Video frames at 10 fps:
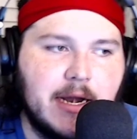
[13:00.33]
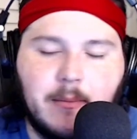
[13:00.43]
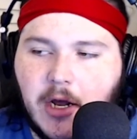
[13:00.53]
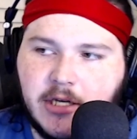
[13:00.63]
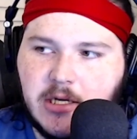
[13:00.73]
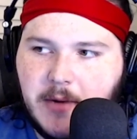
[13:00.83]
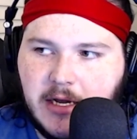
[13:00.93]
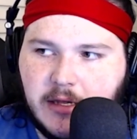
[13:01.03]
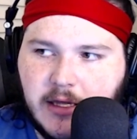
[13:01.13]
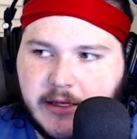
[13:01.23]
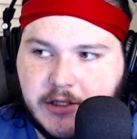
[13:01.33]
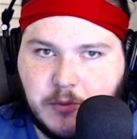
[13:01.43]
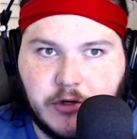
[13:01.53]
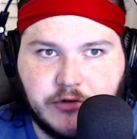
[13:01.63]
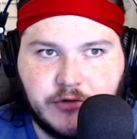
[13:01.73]
I'm not going to talk about anything
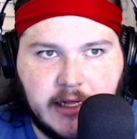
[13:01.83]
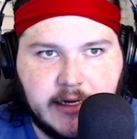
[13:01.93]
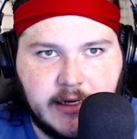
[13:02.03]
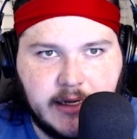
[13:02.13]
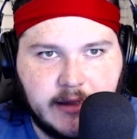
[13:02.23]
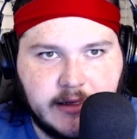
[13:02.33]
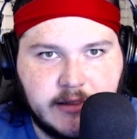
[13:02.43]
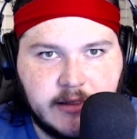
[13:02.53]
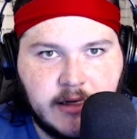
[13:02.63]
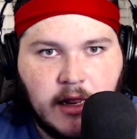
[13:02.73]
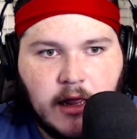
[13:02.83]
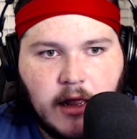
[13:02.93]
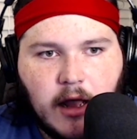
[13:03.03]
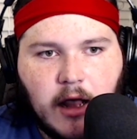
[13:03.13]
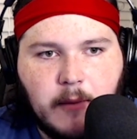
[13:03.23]
esports related in this.
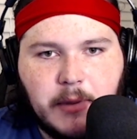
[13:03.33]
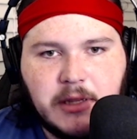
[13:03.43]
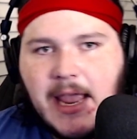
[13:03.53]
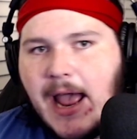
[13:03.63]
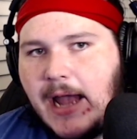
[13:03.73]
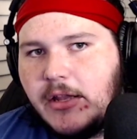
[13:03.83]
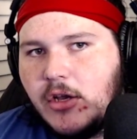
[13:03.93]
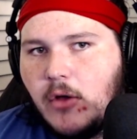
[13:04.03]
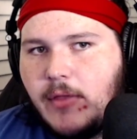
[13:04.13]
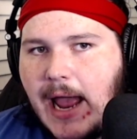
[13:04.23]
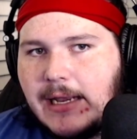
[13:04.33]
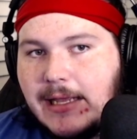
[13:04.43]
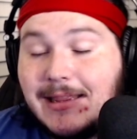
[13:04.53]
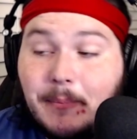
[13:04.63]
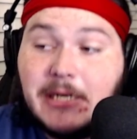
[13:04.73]
But they had,
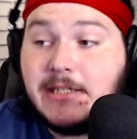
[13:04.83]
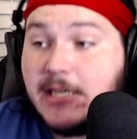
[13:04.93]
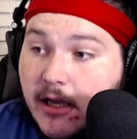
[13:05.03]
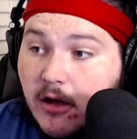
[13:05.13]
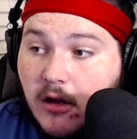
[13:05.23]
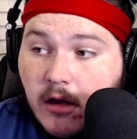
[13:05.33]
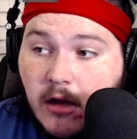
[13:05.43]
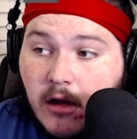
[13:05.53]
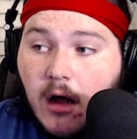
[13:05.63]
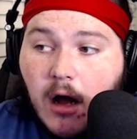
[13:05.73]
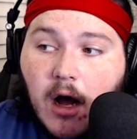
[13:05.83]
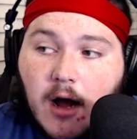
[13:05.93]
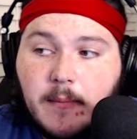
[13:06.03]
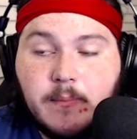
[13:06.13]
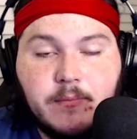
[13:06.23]
like the Pentakill
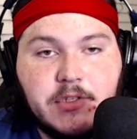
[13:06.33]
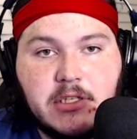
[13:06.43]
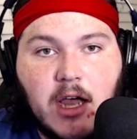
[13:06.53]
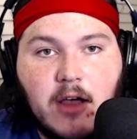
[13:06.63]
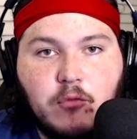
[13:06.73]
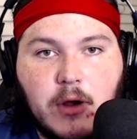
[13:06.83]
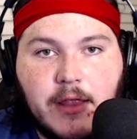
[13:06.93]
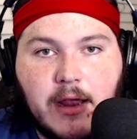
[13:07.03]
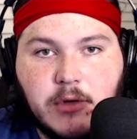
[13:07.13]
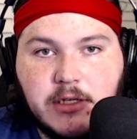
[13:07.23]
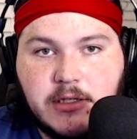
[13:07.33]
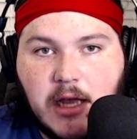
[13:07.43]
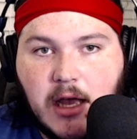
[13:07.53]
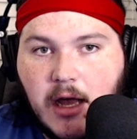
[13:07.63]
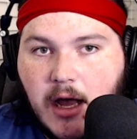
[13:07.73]
stuff where there was
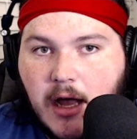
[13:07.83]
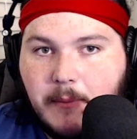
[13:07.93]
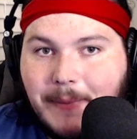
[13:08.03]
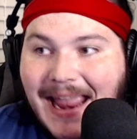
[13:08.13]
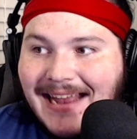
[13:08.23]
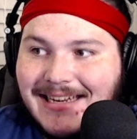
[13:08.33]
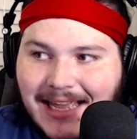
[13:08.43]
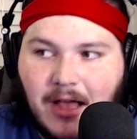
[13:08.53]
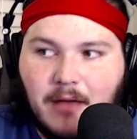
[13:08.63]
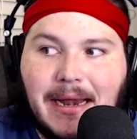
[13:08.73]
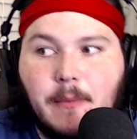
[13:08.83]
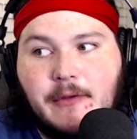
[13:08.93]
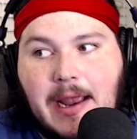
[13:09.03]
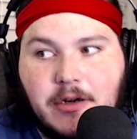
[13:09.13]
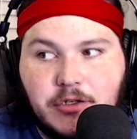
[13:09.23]
a band made up of
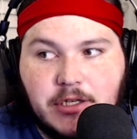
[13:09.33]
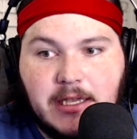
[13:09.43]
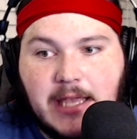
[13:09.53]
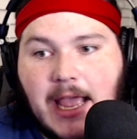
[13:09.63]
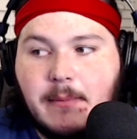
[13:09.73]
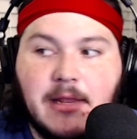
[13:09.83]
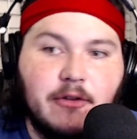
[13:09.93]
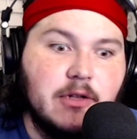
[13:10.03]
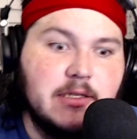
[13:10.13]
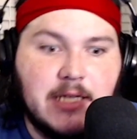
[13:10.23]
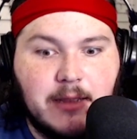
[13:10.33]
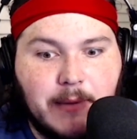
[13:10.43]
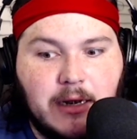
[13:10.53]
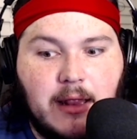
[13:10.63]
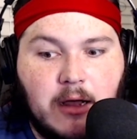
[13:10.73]
characters in game, and they released like a
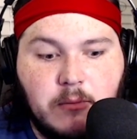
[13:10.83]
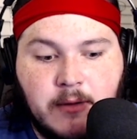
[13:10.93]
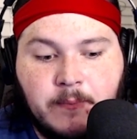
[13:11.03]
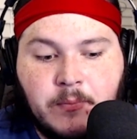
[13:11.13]
metal album.